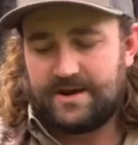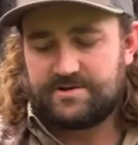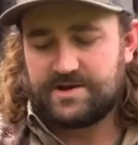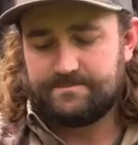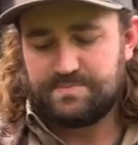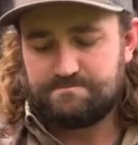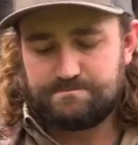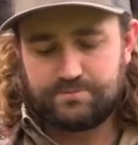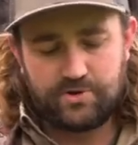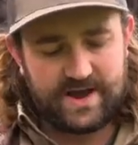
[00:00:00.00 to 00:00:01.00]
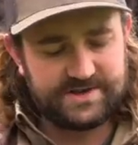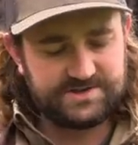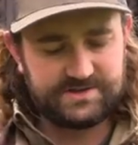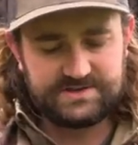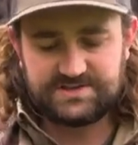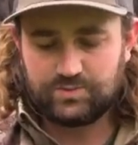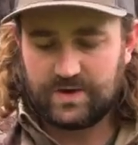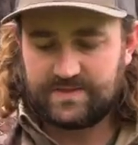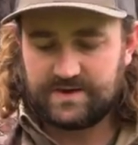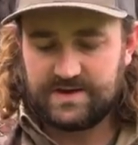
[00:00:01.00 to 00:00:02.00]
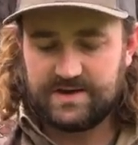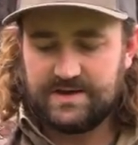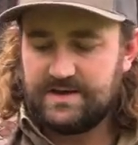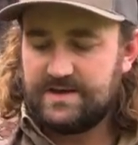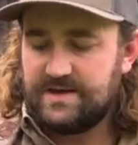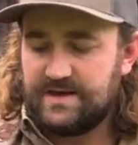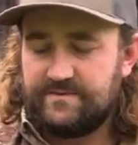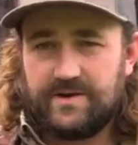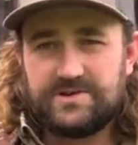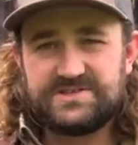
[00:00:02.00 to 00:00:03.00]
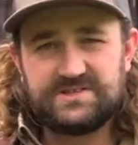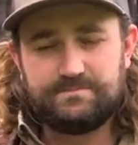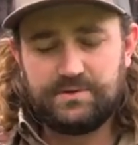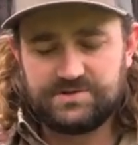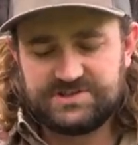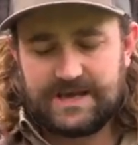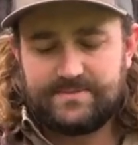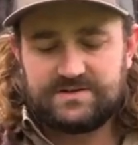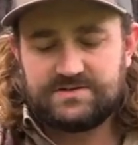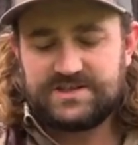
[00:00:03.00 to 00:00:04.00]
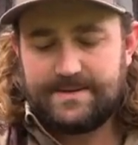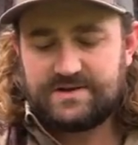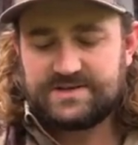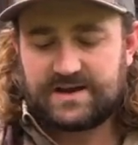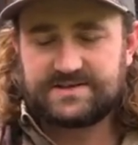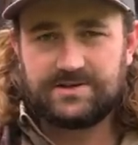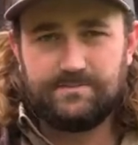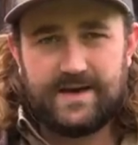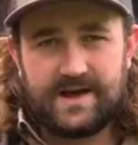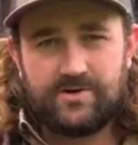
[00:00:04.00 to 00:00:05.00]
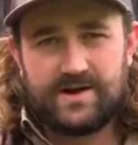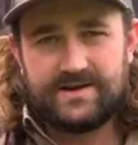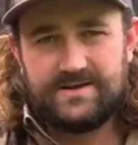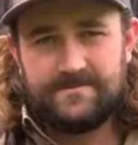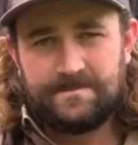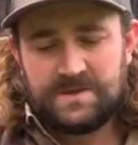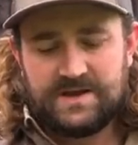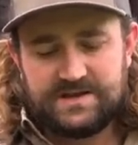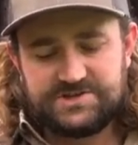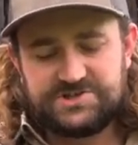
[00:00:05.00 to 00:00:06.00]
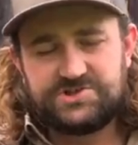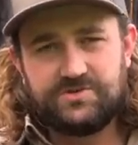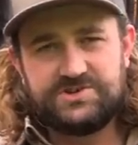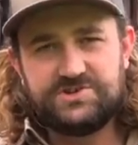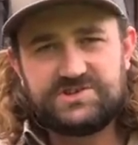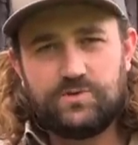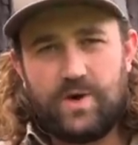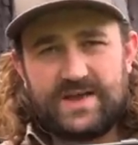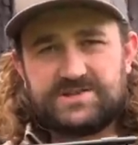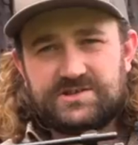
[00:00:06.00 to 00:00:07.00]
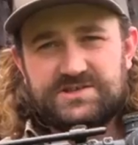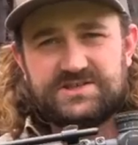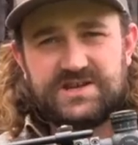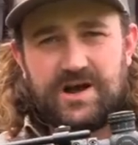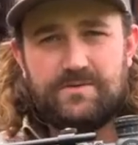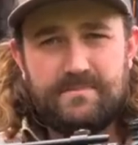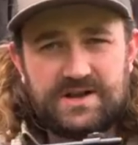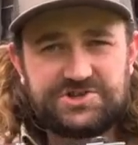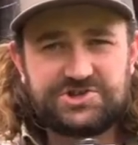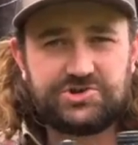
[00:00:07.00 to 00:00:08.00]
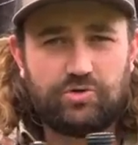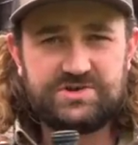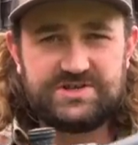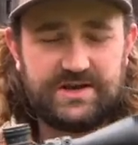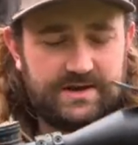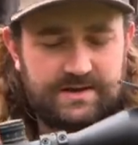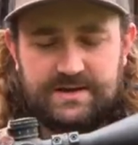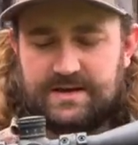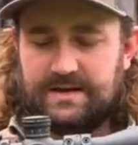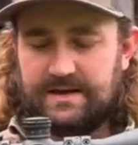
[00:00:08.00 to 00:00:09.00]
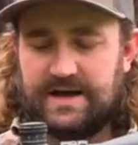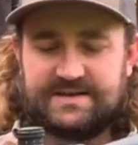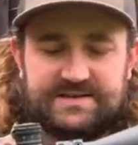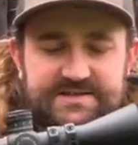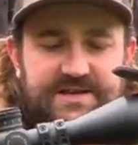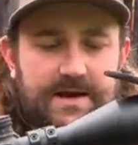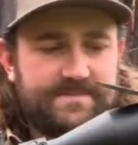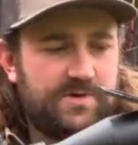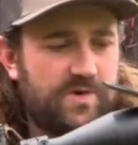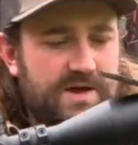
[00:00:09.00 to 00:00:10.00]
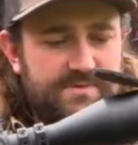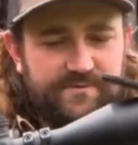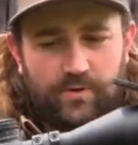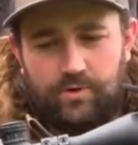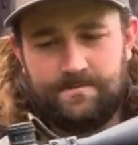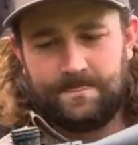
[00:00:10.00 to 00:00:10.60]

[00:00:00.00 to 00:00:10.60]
I had on here prior to this with a, a very simple Sabre, Tactical bag rider just to reduce the weight. So this is now a much shorter, lighter setup than we had before.